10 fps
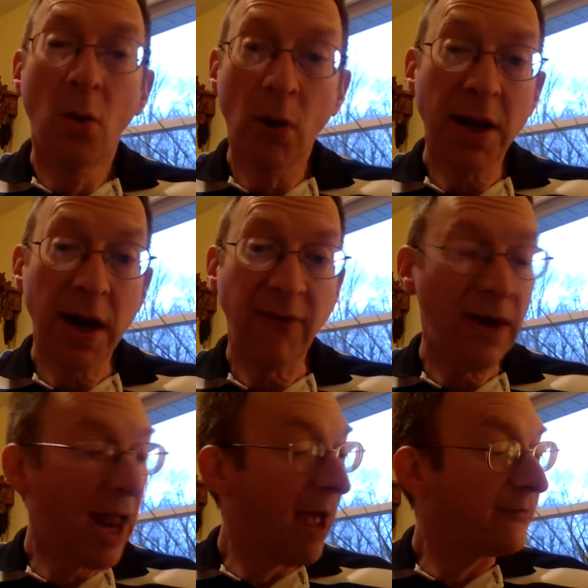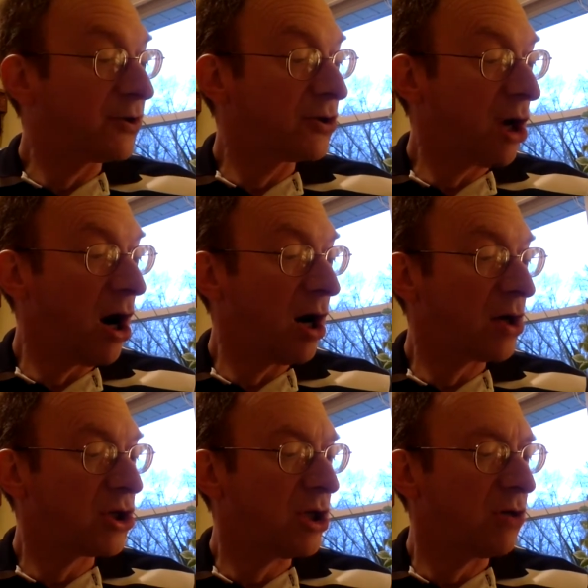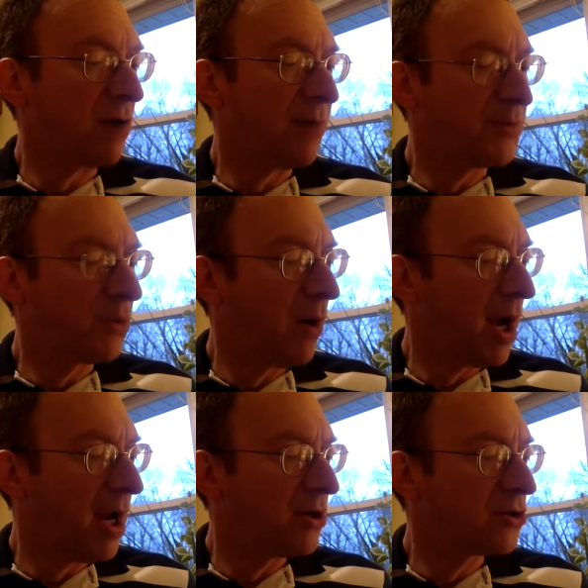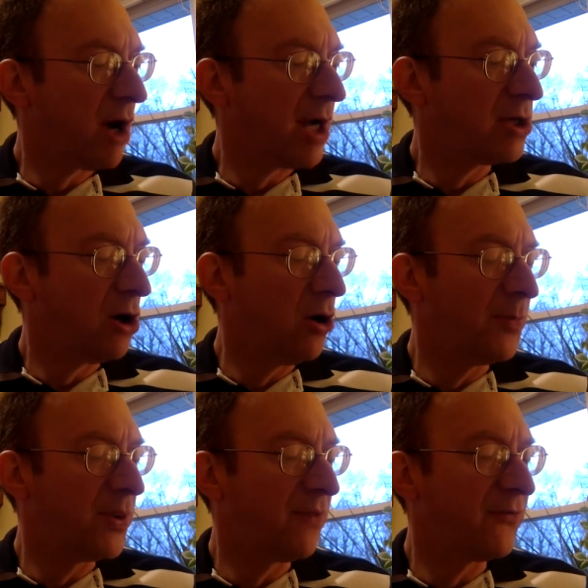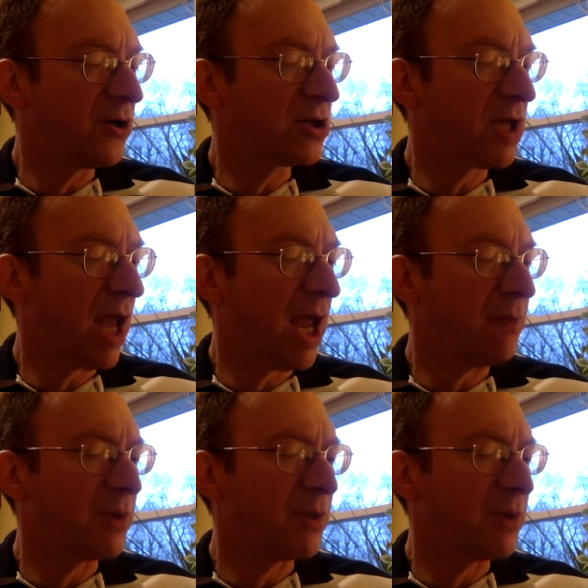One evening after dark, she crept away and tried to open the first gate,